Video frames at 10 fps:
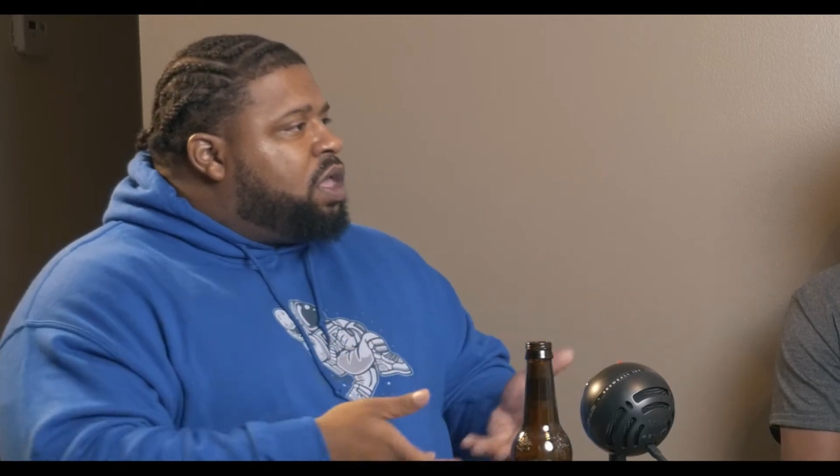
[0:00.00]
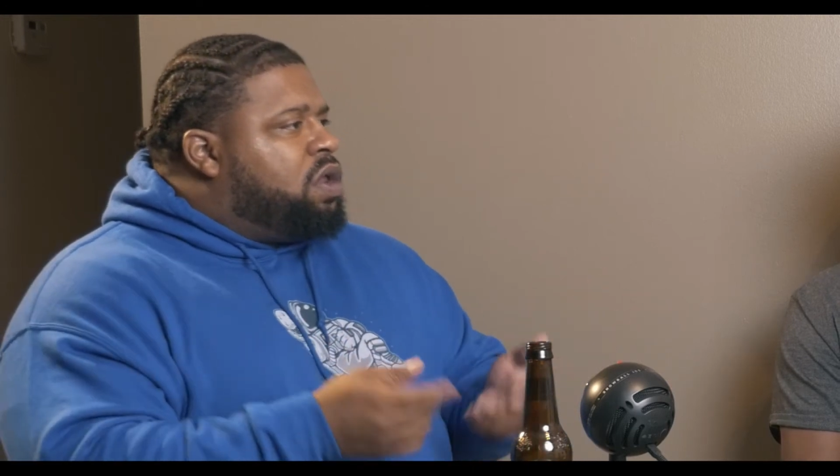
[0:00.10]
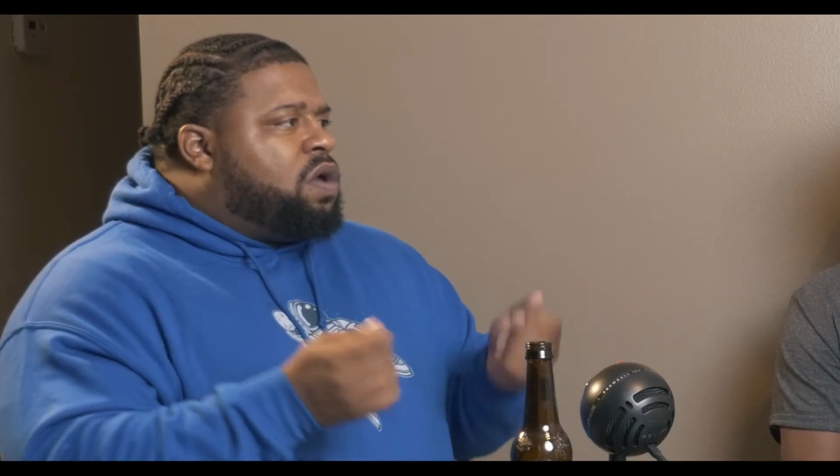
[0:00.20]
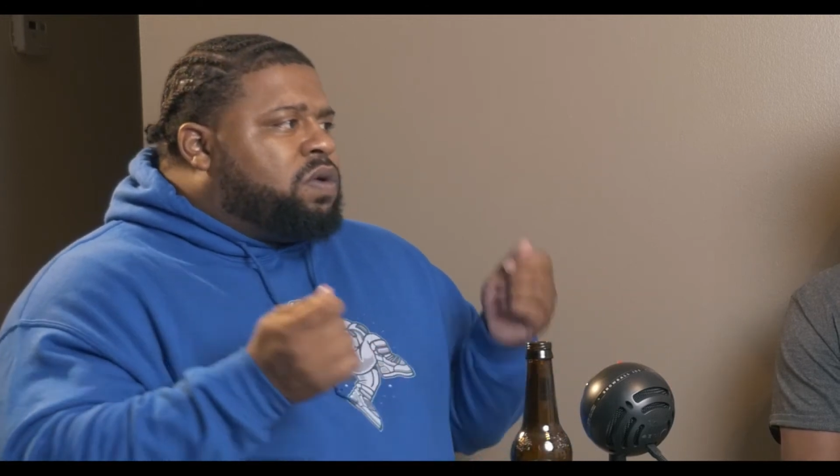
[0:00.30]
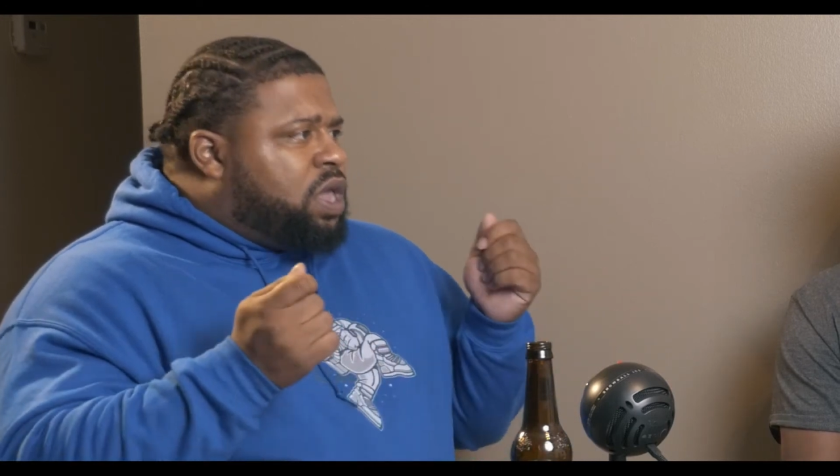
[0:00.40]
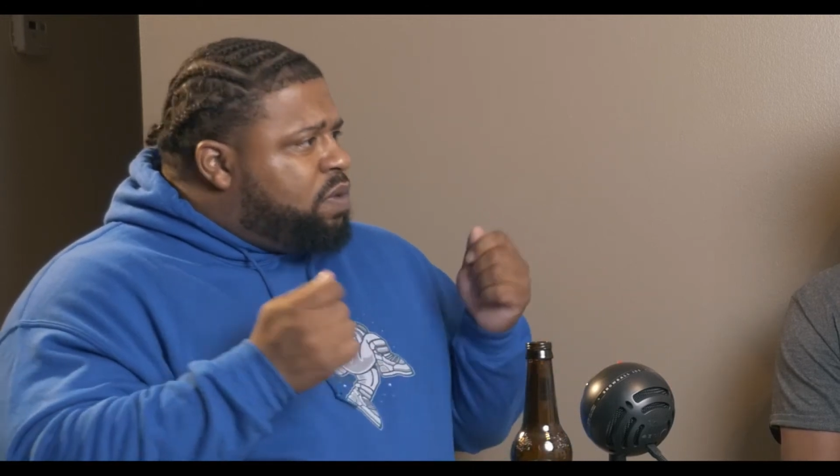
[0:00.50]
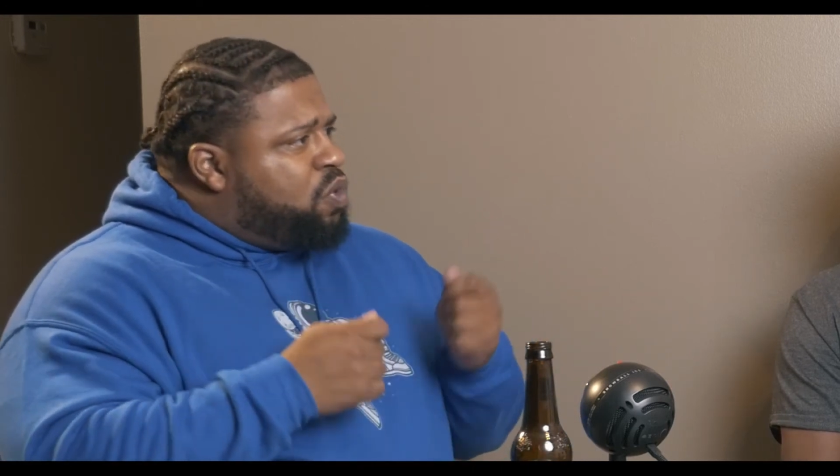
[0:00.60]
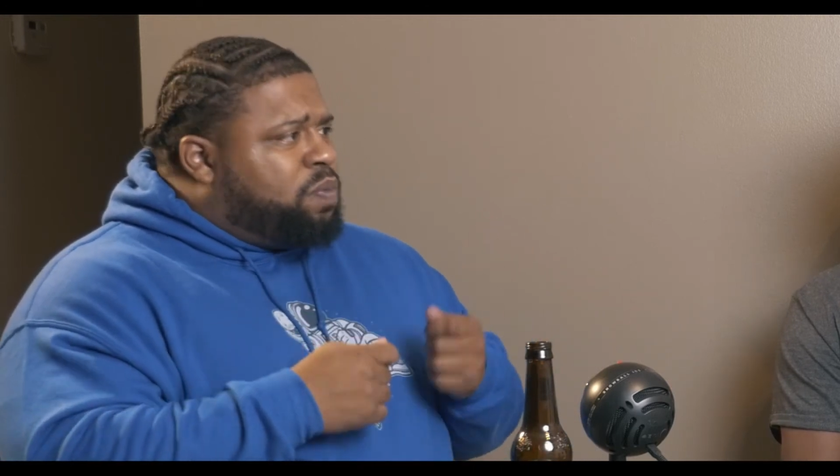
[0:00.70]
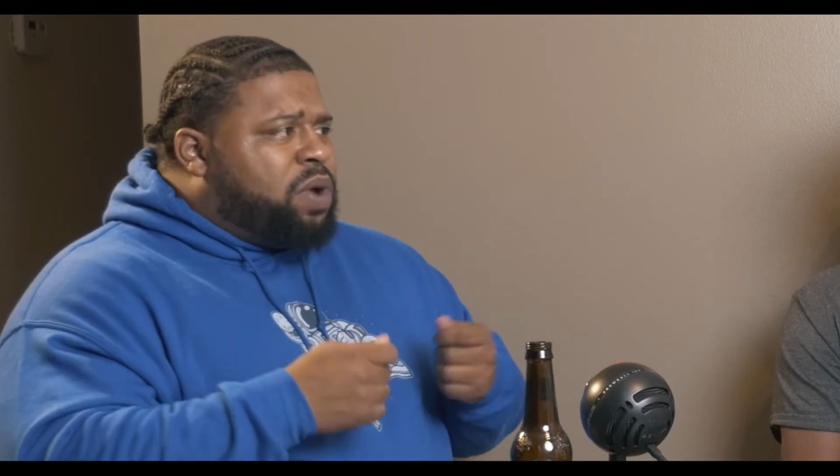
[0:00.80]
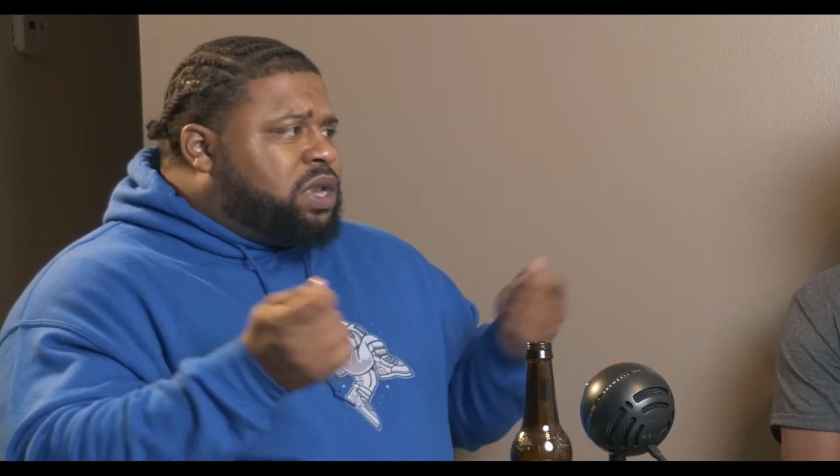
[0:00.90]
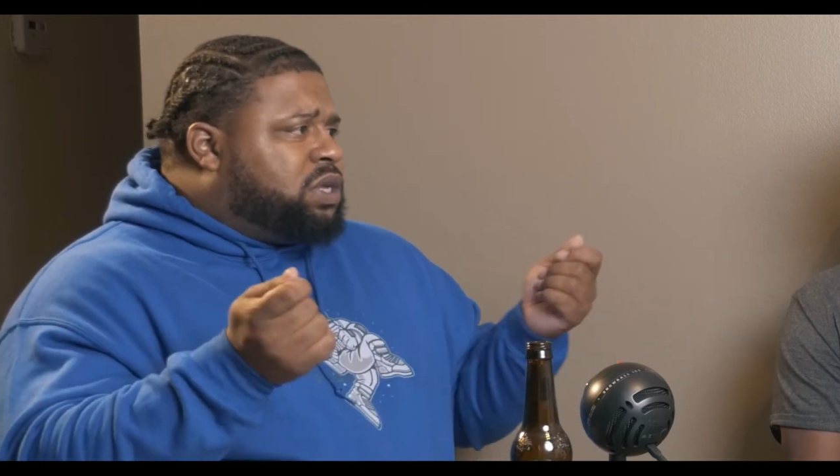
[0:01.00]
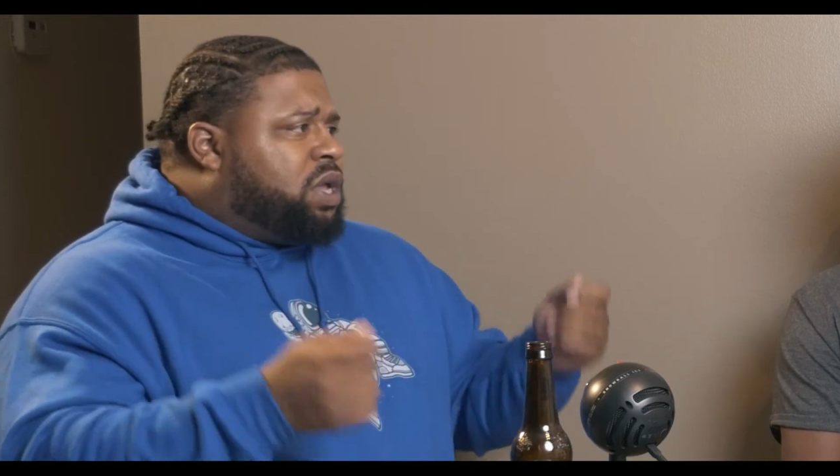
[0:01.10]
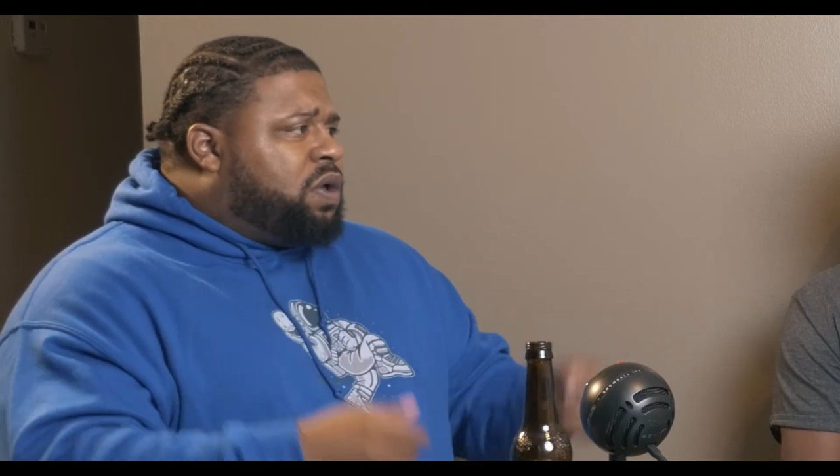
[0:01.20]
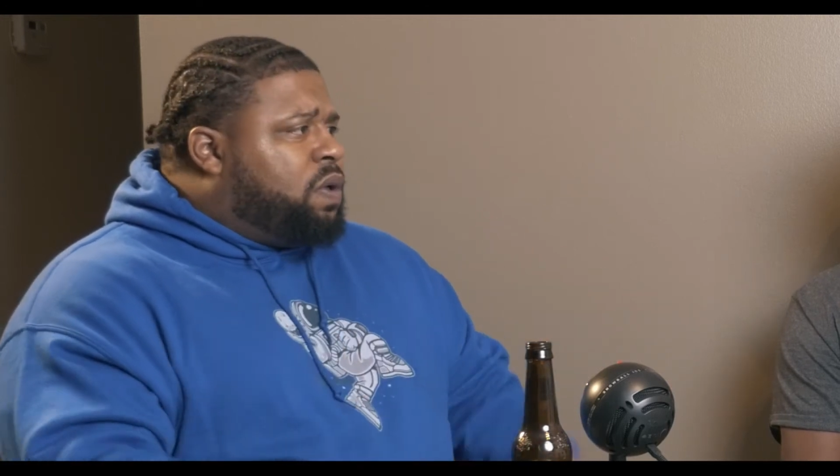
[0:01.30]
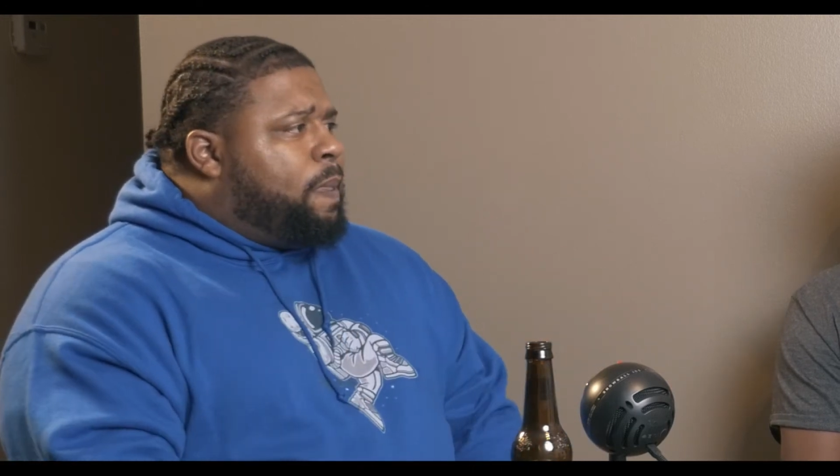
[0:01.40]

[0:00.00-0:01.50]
getting more projects out.